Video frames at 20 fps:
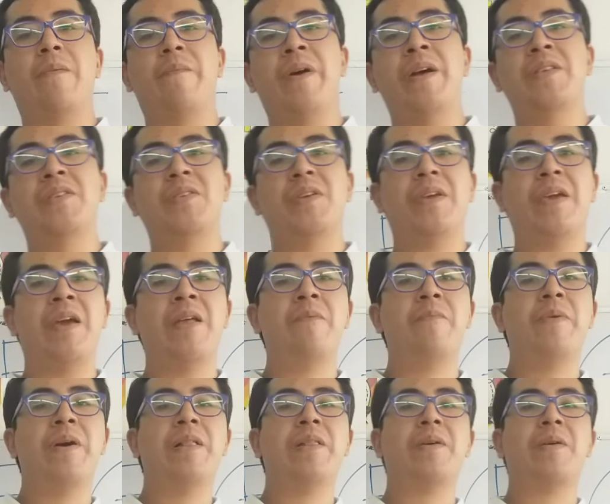once
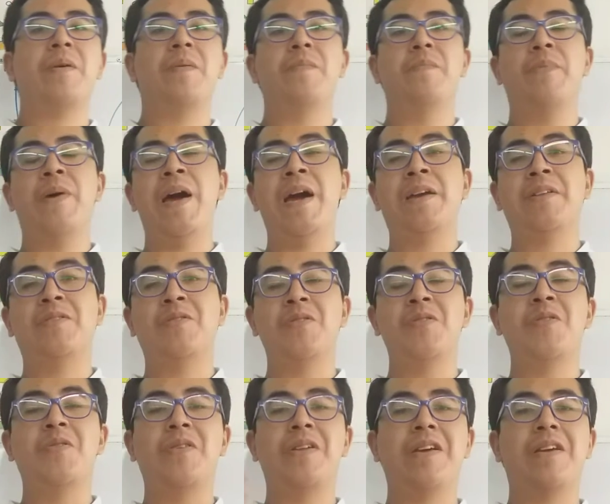again, welcome back to
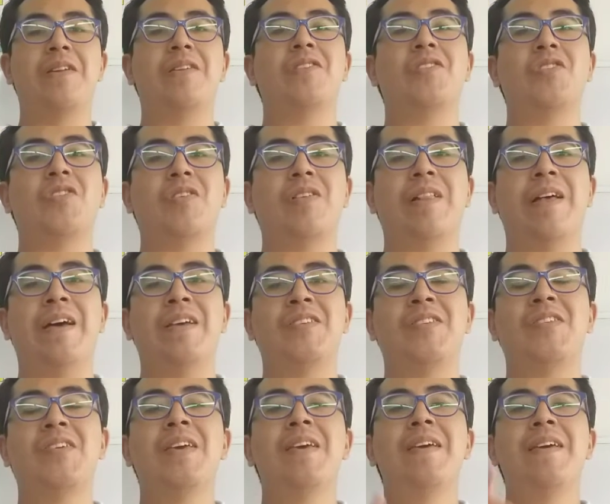your English
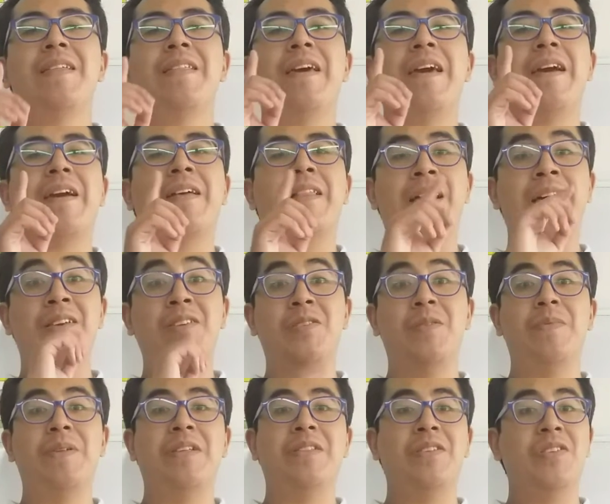class, the class
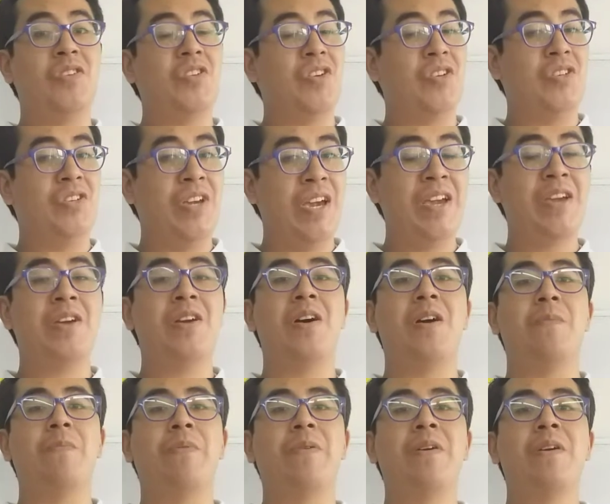of the teacher
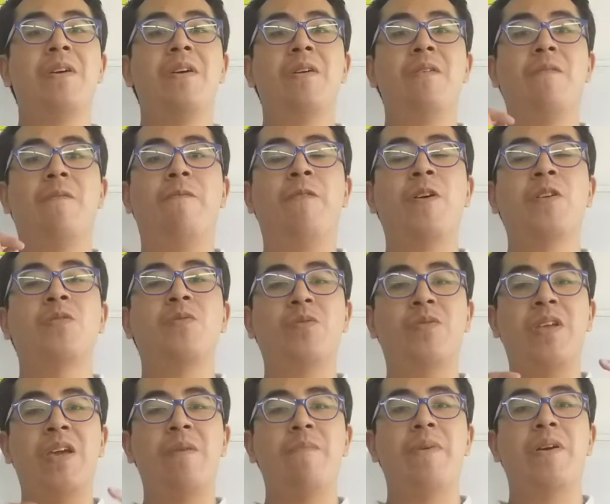Jacob. For
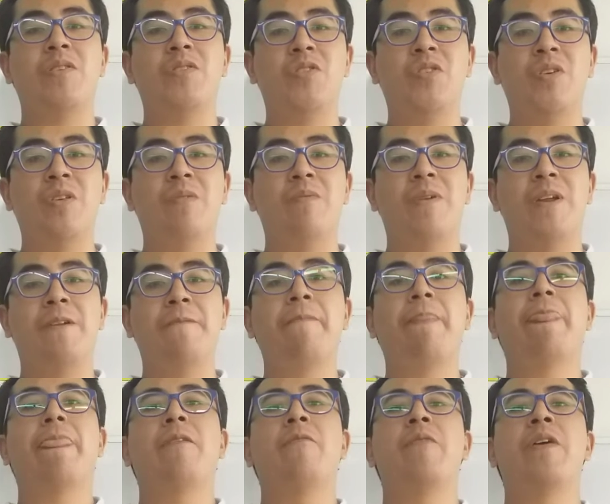today, my children,
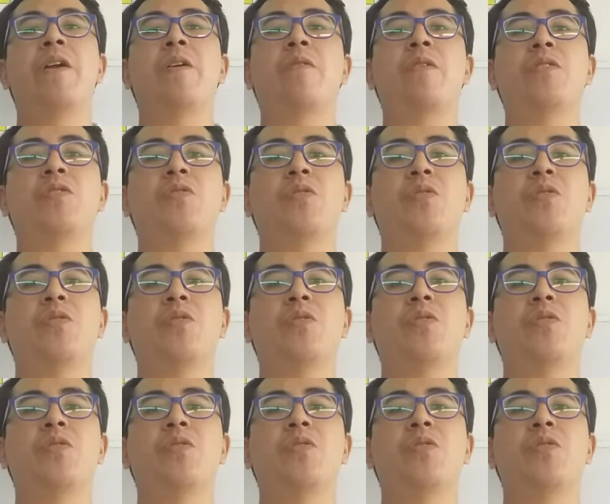we're going to